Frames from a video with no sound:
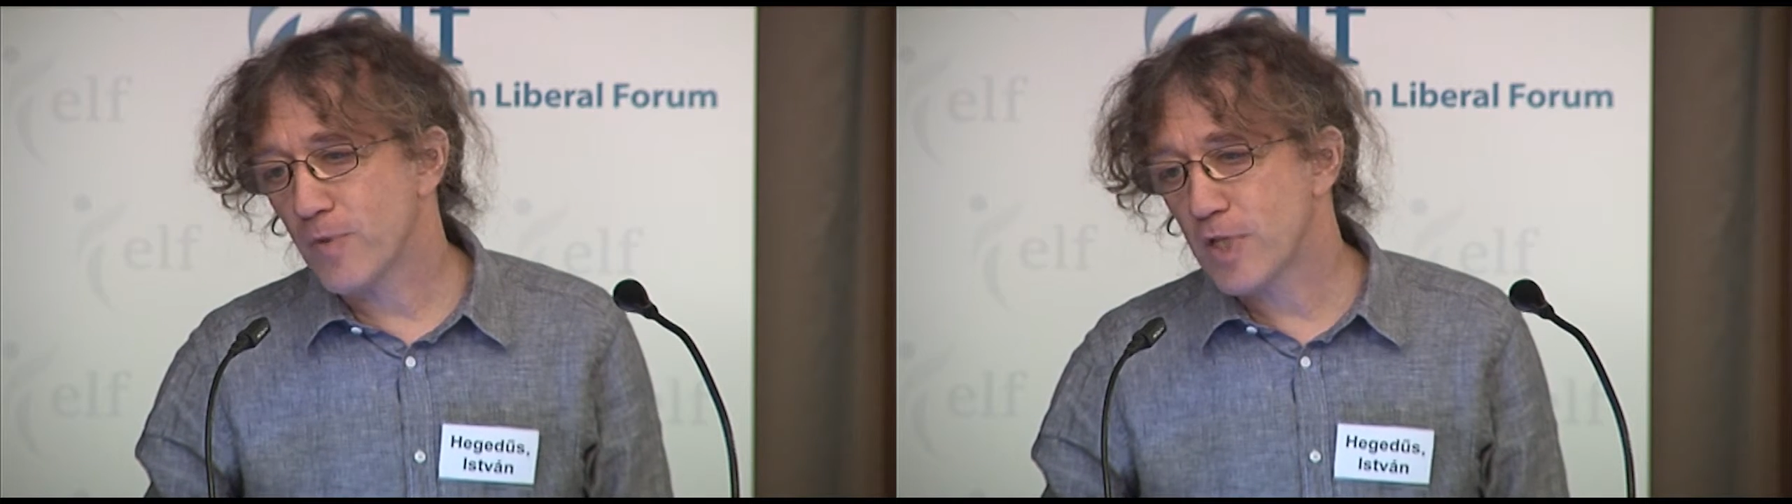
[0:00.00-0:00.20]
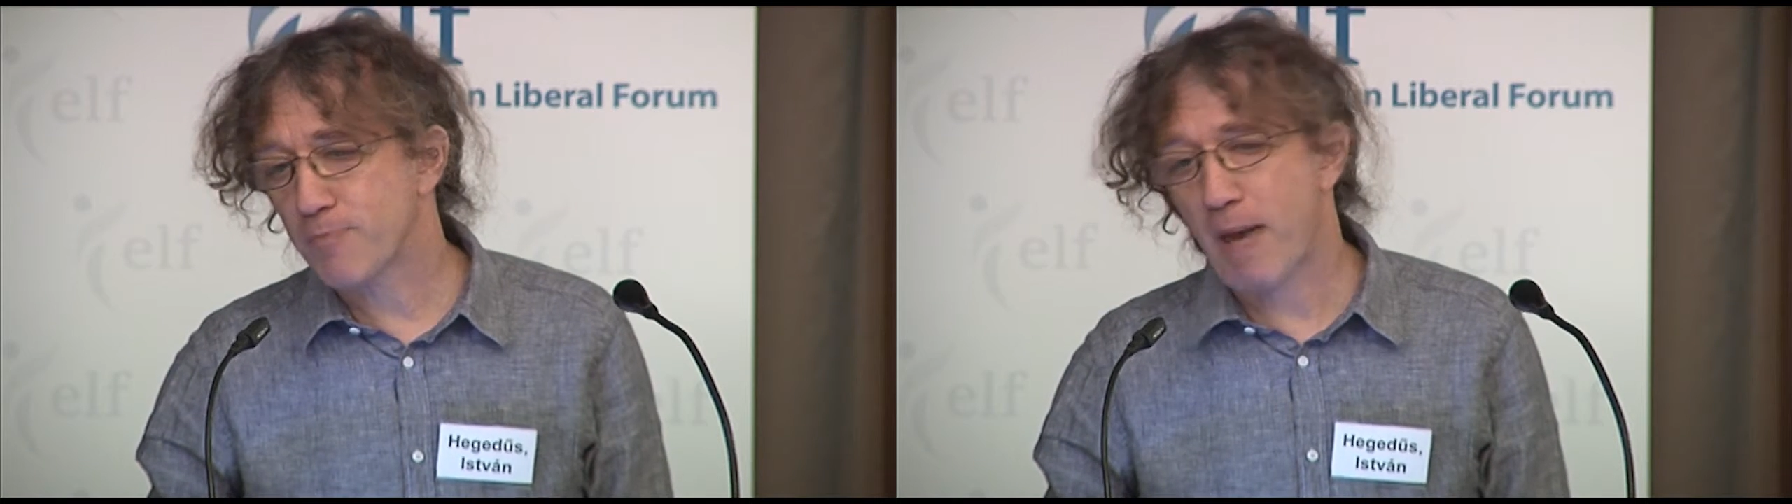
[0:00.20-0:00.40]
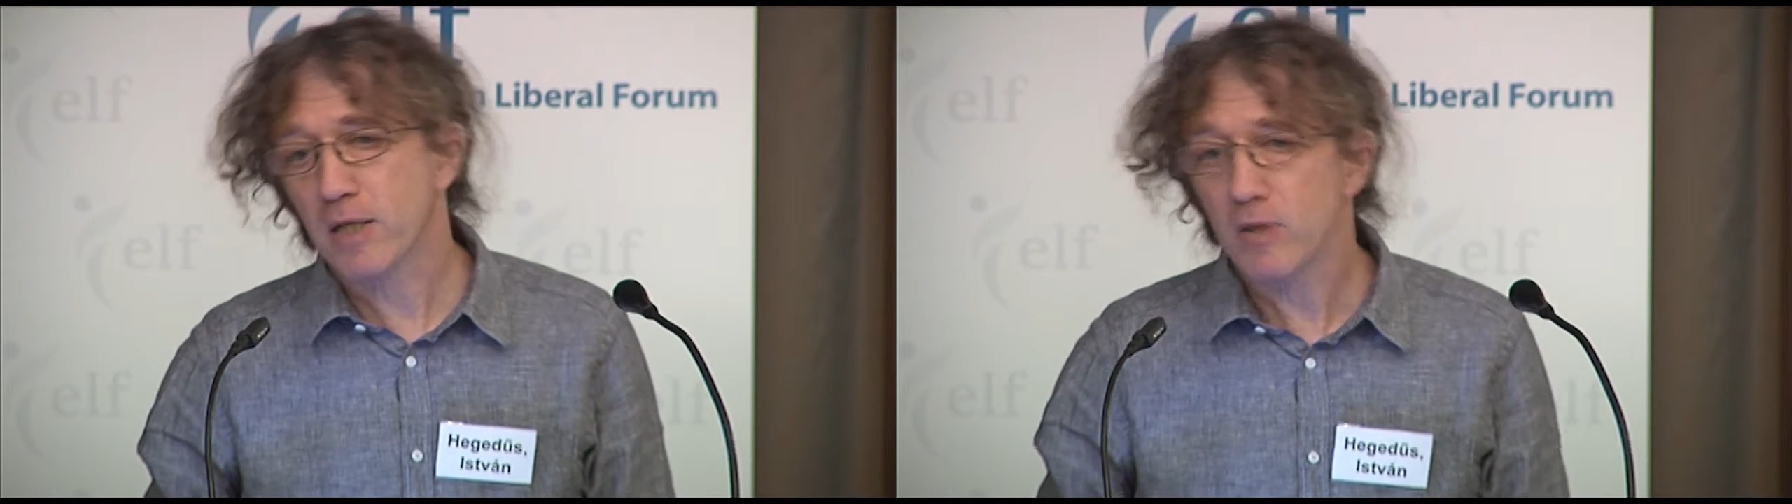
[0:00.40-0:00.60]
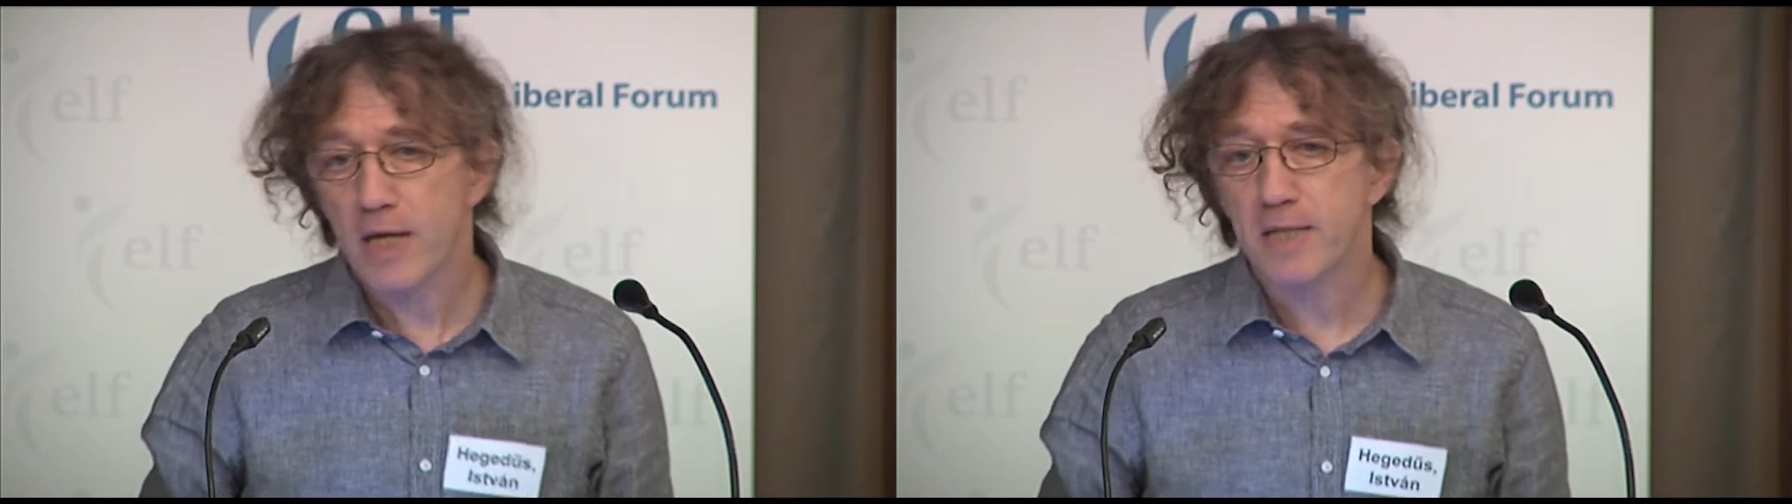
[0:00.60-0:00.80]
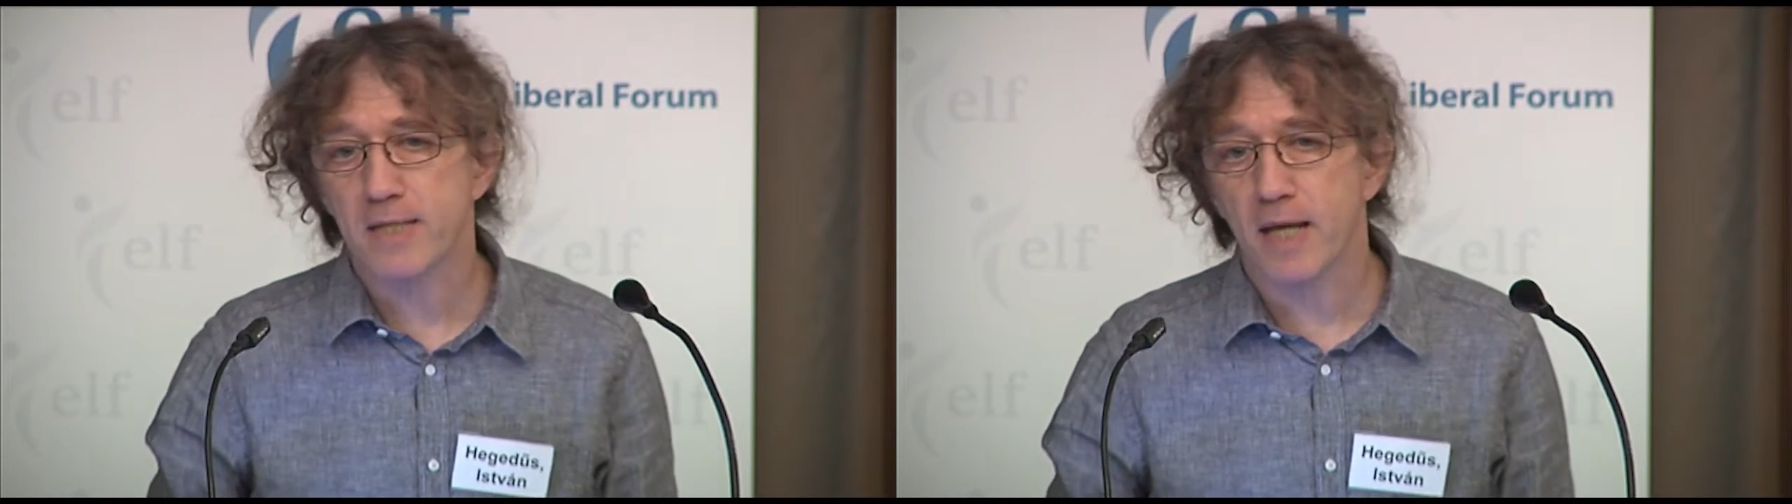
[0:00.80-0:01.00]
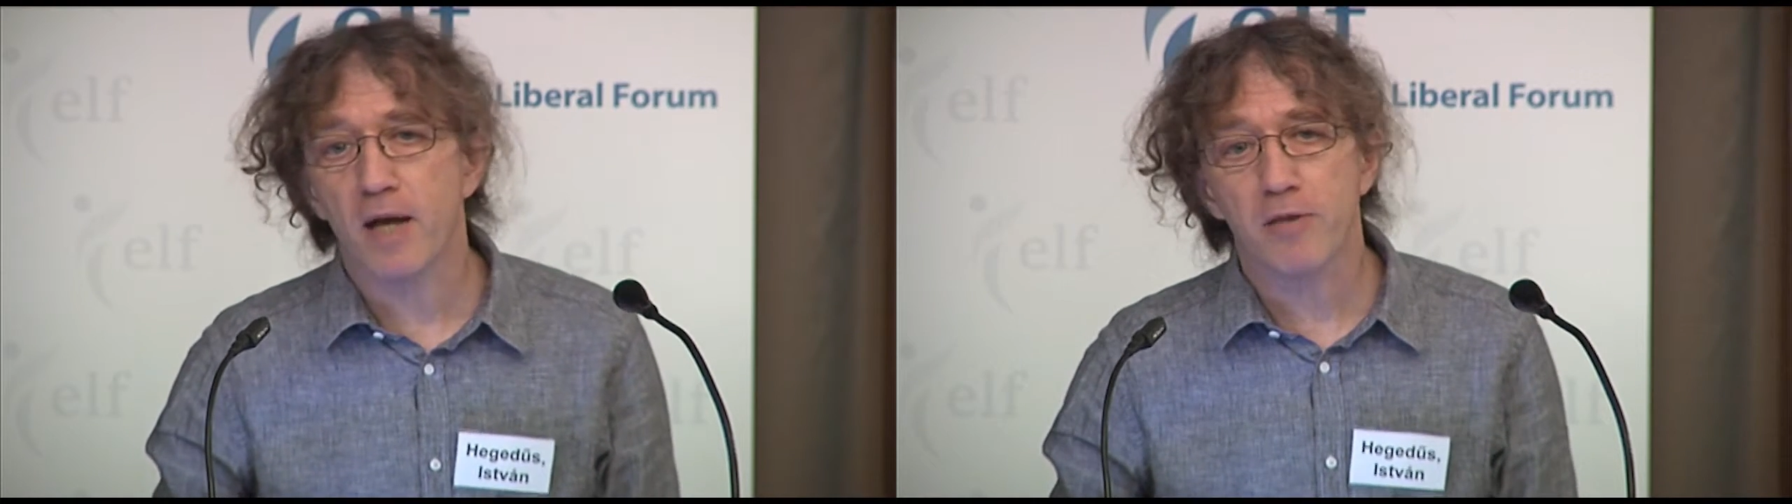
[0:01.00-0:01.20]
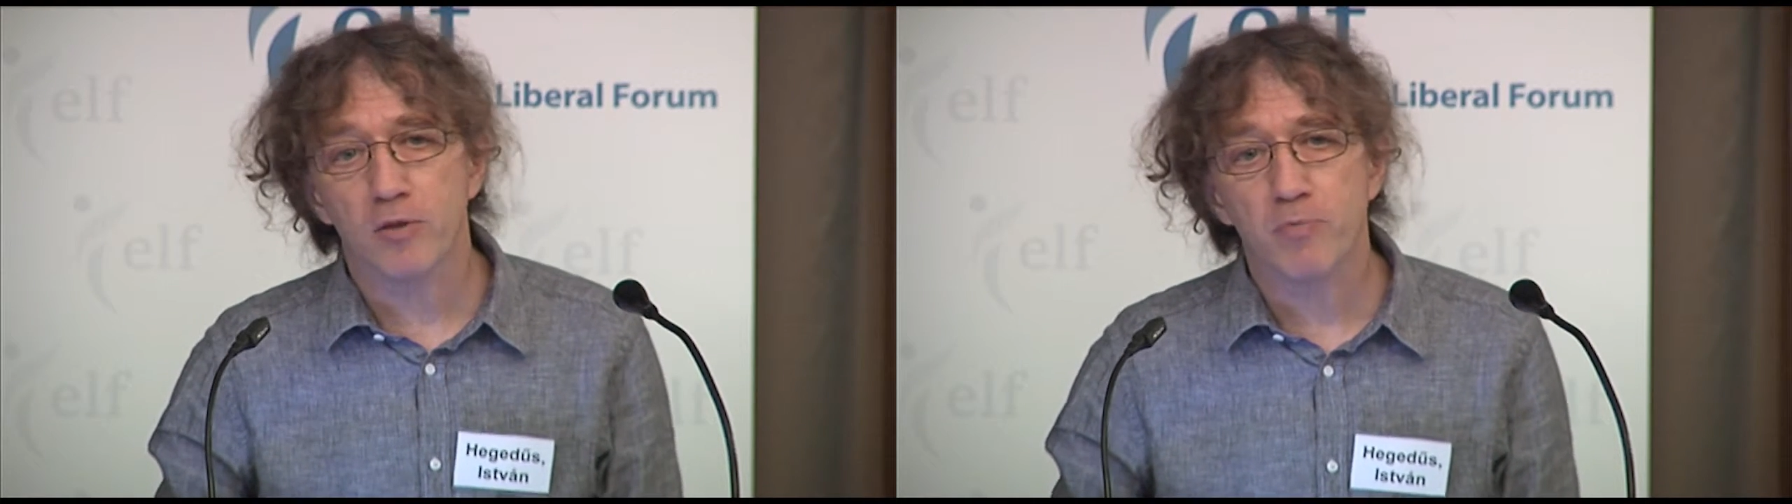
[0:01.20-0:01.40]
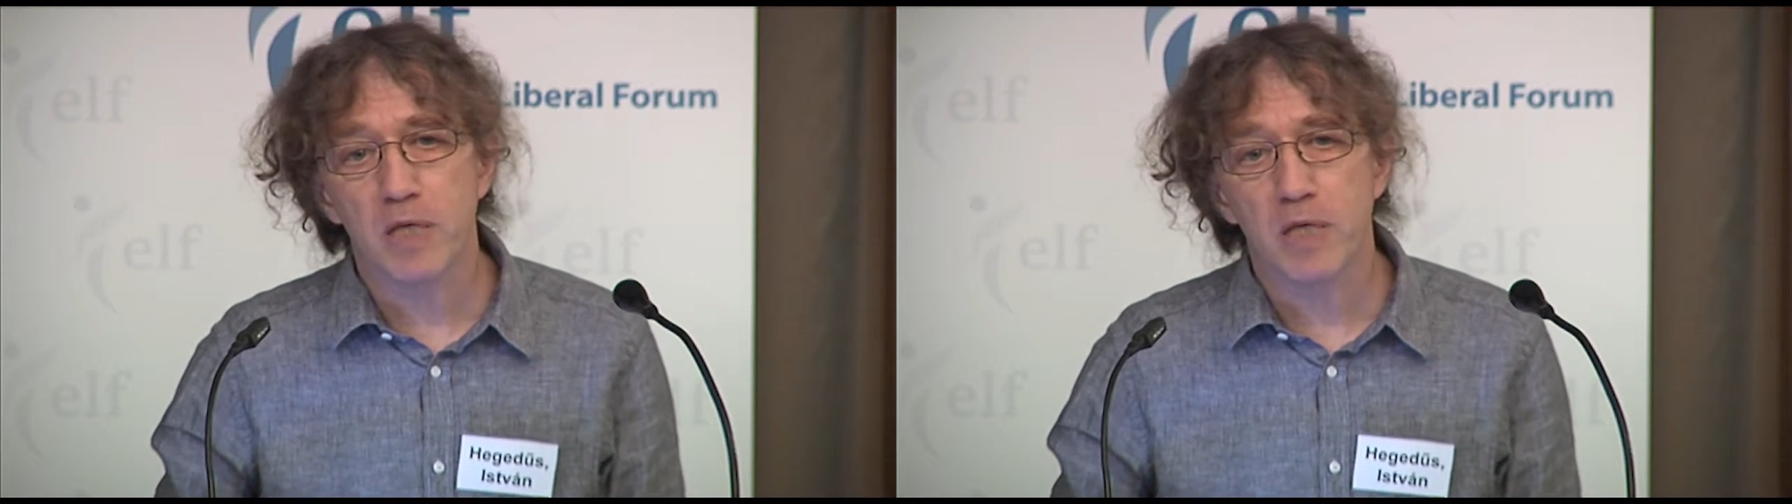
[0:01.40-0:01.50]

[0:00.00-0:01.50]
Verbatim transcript: speculants and other